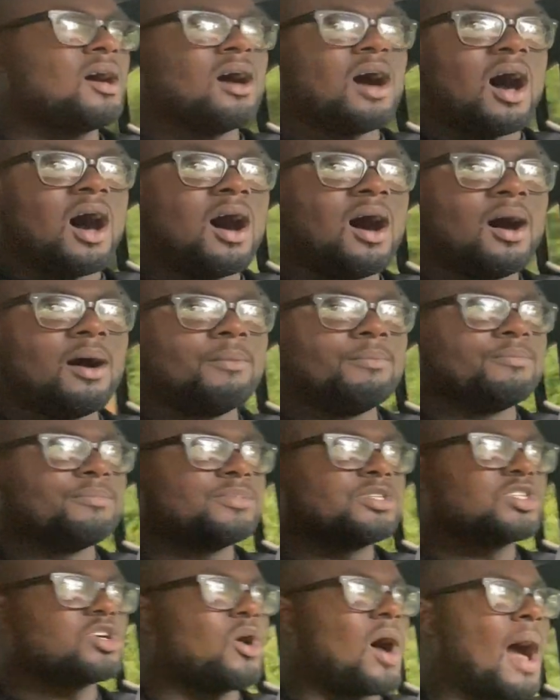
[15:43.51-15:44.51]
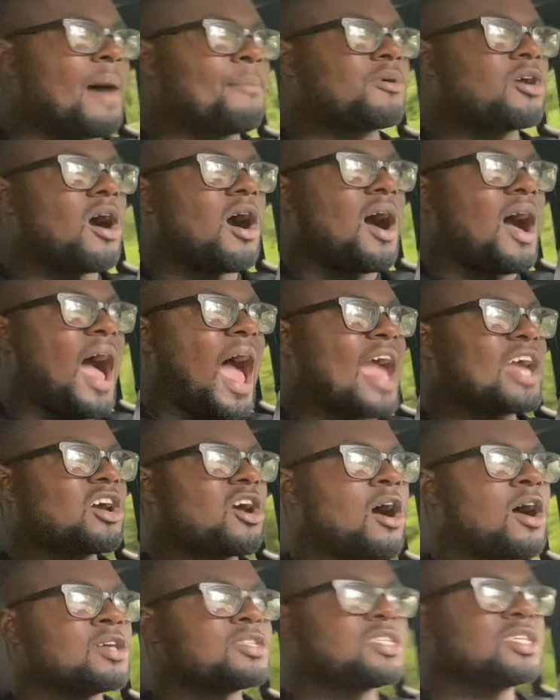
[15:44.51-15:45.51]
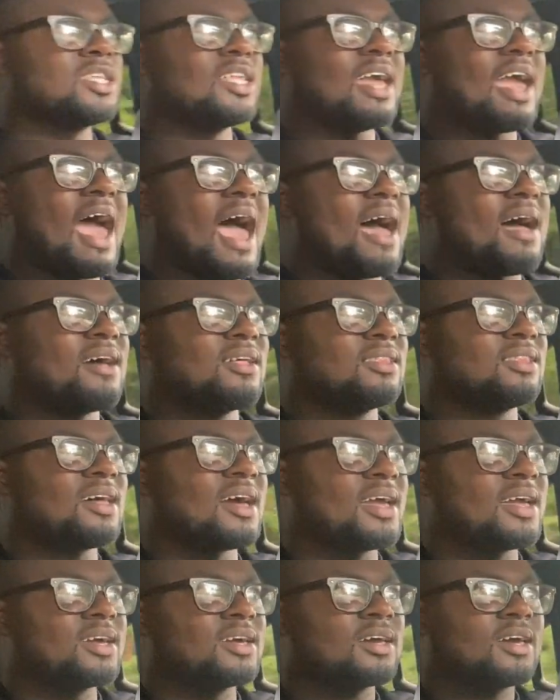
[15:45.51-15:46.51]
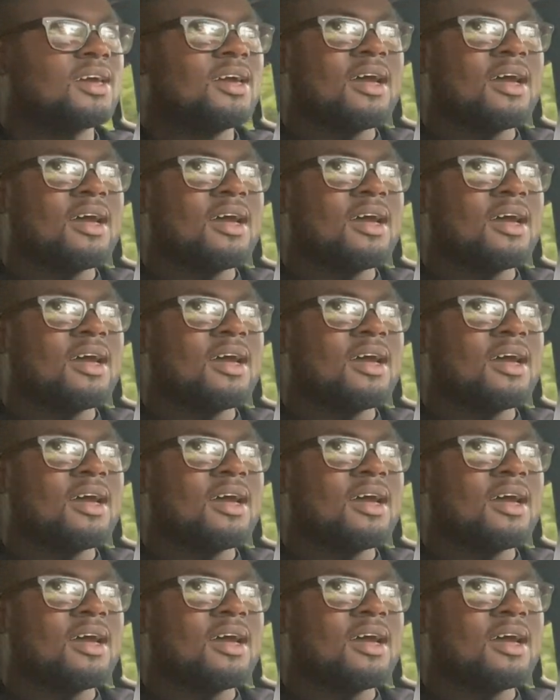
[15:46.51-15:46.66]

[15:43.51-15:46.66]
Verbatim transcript: Um, so I'm con I constantly like